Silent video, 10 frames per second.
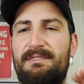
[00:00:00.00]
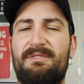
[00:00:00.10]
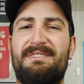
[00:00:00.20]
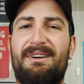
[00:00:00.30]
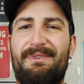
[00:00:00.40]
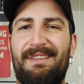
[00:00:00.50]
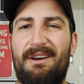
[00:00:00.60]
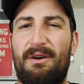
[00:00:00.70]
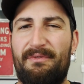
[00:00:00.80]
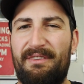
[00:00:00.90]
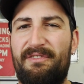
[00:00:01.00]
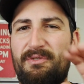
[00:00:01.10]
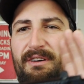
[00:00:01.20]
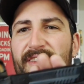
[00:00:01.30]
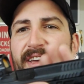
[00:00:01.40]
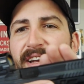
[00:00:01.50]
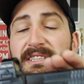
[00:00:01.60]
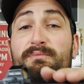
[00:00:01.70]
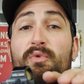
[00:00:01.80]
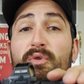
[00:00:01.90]
So it's not really a review of the gun.
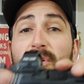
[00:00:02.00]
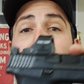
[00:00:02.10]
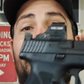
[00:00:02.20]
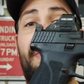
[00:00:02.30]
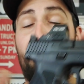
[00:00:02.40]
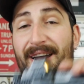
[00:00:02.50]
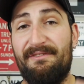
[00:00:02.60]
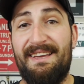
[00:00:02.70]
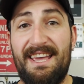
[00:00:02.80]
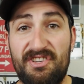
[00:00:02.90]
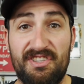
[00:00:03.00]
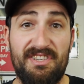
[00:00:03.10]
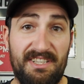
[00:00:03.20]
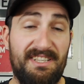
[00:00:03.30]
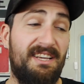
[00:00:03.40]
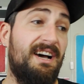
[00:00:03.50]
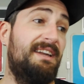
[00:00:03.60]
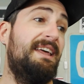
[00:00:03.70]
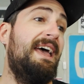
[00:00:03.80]
It's more about the modifications done to the gun